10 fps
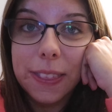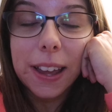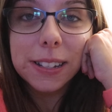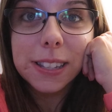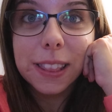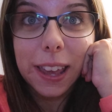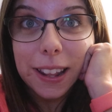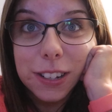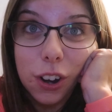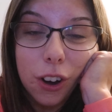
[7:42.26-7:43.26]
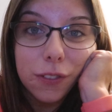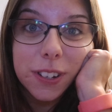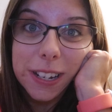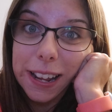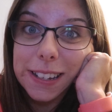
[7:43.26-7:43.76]
And that's the end of
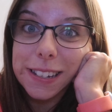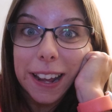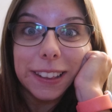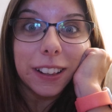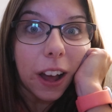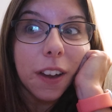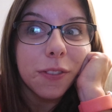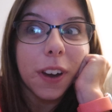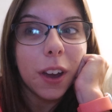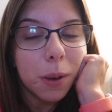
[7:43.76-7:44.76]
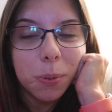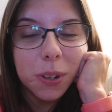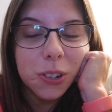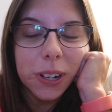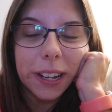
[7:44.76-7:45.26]
today's day in the life. I hope you
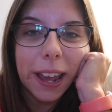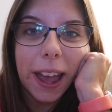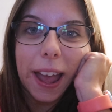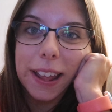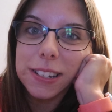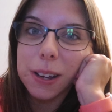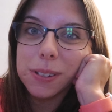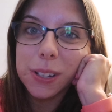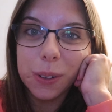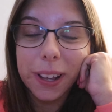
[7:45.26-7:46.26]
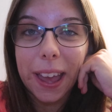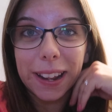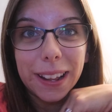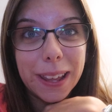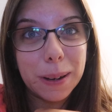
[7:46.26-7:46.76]
enjoyed it and I'll see you all
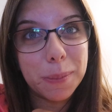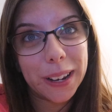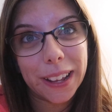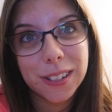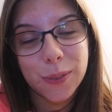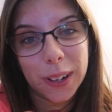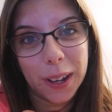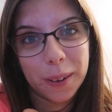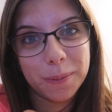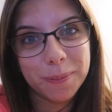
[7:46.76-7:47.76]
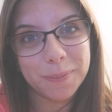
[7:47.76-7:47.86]
again in my next video.